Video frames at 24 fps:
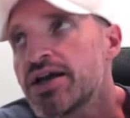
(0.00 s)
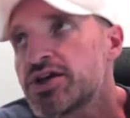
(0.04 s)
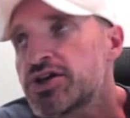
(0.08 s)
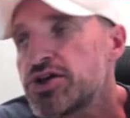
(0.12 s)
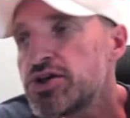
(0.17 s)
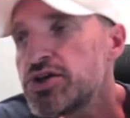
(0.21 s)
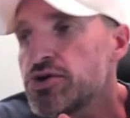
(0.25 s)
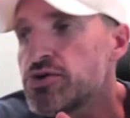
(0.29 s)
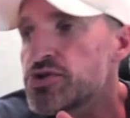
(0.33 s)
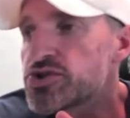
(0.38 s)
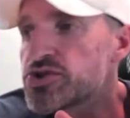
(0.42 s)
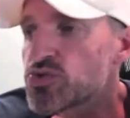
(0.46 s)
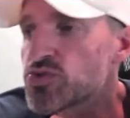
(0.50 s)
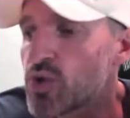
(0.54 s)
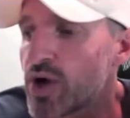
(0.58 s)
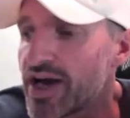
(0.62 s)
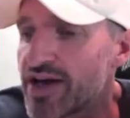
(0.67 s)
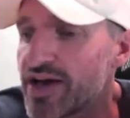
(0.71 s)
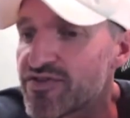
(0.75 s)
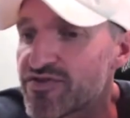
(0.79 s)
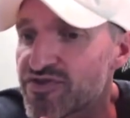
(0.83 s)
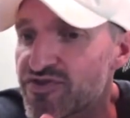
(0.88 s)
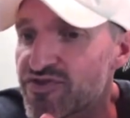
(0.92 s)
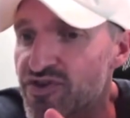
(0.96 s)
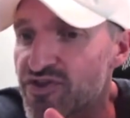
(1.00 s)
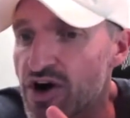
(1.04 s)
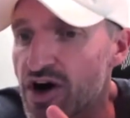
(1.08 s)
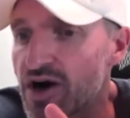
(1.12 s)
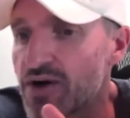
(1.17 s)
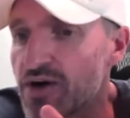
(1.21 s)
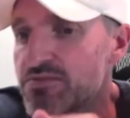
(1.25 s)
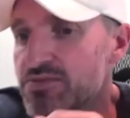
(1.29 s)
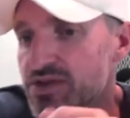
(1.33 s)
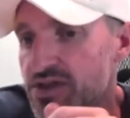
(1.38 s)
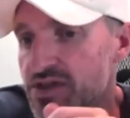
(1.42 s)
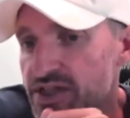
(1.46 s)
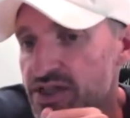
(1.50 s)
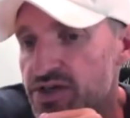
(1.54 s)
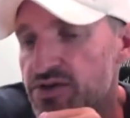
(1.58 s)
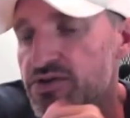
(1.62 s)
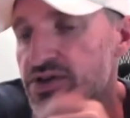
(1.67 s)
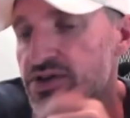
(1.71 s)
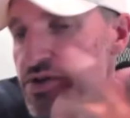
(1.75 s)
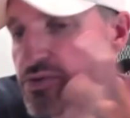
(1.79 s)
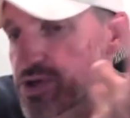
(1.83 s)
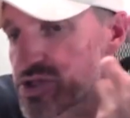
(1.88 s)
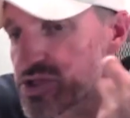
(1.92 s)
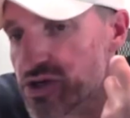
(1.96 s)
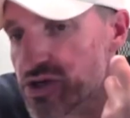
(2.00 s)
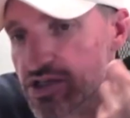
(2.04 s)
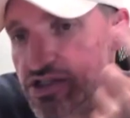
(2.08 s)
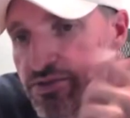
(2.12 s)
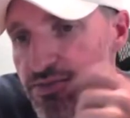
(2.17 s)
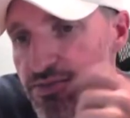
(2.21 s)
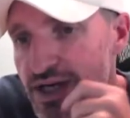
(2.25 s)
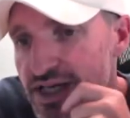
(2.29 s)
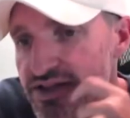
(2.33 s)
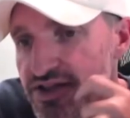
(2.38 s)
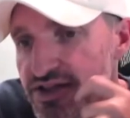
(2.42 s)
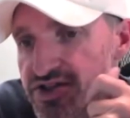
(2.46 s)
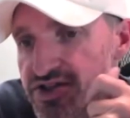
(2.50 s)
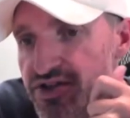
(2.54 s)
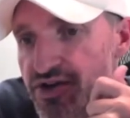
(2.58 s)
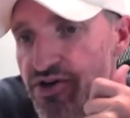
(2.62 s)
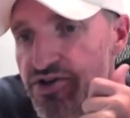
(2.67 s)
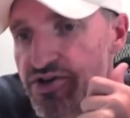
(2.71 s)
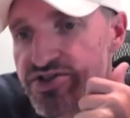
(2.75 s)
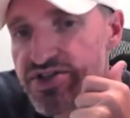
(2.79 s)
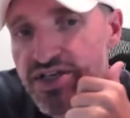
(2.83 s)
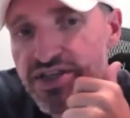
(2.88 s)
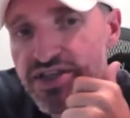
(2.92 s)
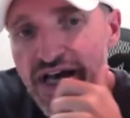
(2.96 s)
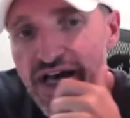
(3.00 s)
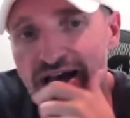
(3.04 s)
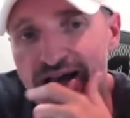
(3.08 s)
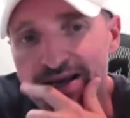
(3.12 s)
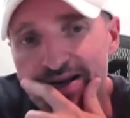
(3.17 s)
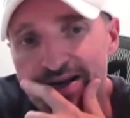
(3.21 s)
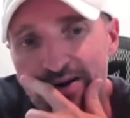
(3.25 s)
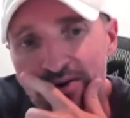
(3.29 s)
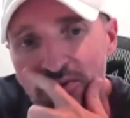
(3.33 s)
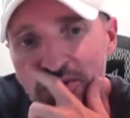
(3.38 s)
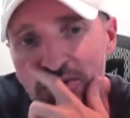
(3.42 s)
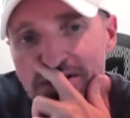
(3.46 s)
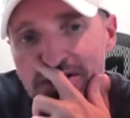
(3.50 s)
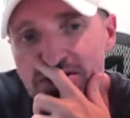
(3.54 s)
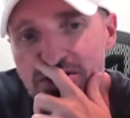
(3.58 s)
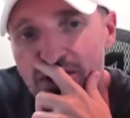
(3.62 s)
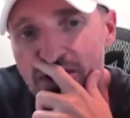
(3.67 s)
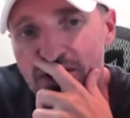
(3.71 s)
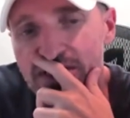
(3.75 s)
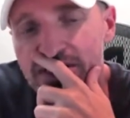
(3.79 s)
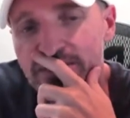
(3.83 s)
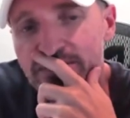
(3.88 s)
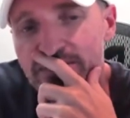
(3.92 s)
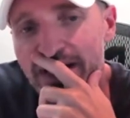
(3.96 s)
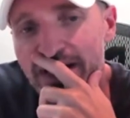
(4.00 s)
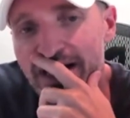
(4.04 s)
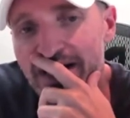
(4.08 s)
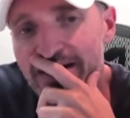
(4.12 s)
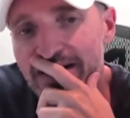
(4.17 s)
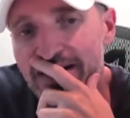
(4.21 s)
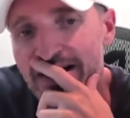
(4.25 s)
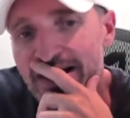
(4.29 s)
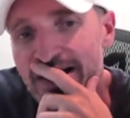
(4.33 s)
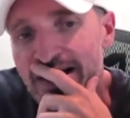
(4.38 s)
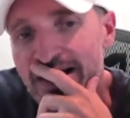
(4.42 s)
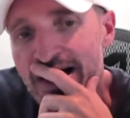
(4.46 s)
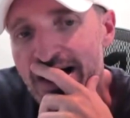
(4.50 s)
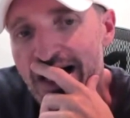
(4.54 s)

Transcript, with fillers: Qs went from literally, we talked about this Thursday night, we talked about